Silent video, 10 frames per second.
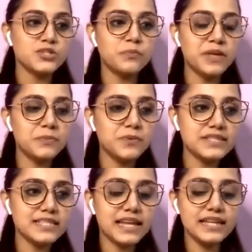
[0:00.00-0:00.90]
So
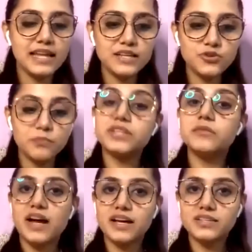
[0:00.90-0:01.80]
people say that
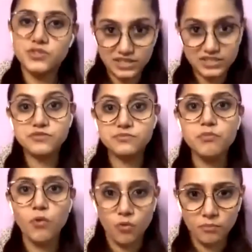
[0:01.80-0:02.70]
Jupiter Mahadasha is
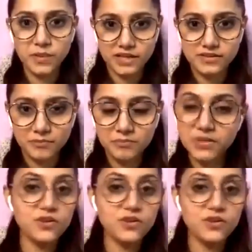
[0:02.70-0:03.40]
more better